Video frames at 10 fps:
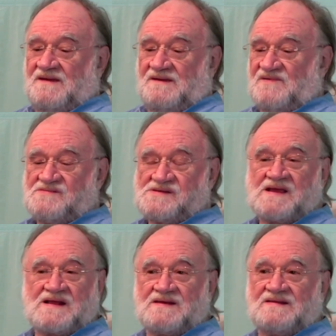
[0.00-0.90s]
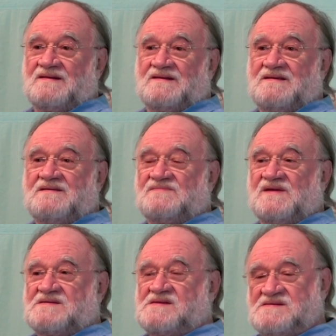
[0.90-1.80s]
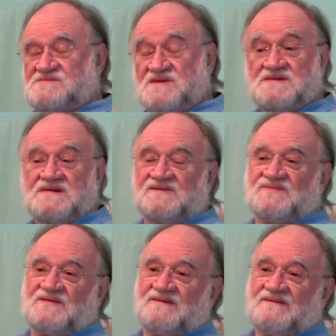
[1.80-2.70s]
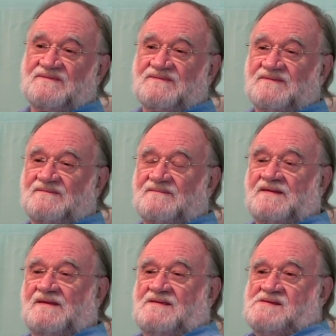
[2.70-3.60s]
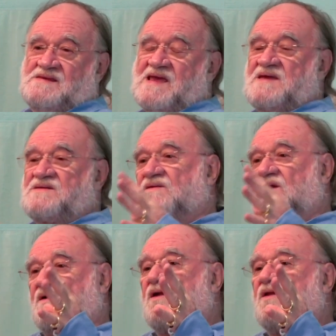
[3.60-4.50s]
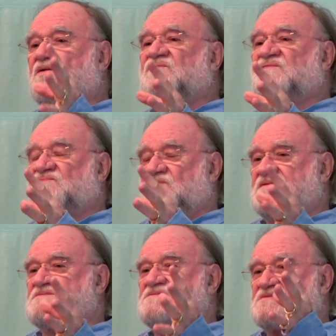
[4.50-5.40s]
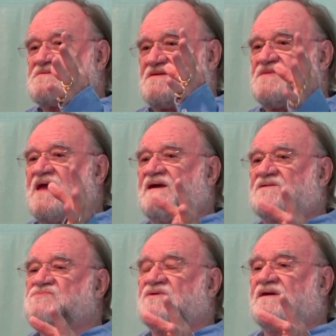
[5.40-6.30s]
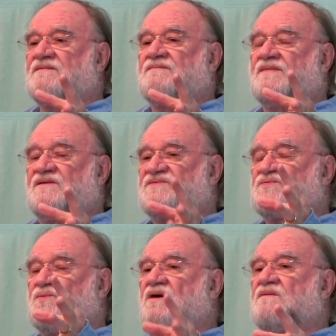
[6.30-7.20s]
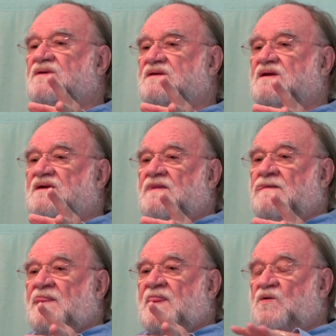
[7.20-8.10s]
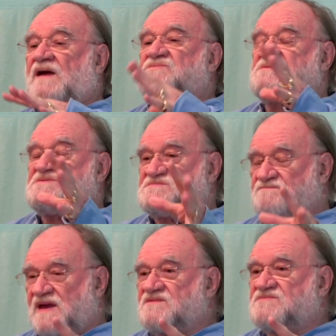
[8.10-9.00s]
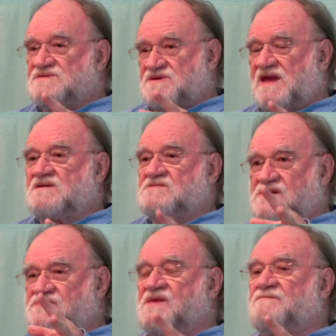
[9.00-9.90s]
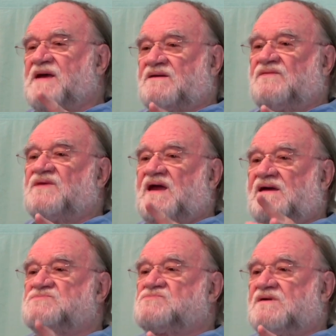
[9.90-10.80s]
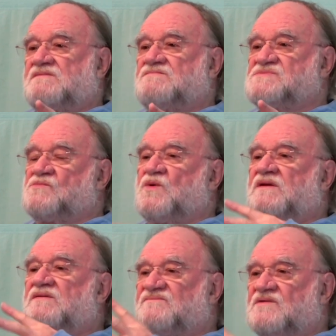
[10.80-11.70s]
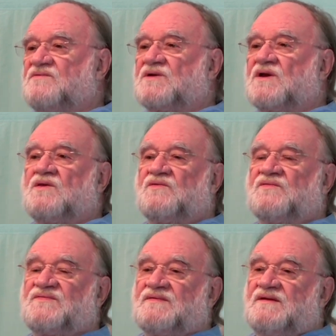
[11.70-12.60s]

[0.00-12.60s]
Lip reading: very clearly that he did exist. He had a close friend in the ashram, a Swami who actually is buried now in the back of the ashram, so one of the very close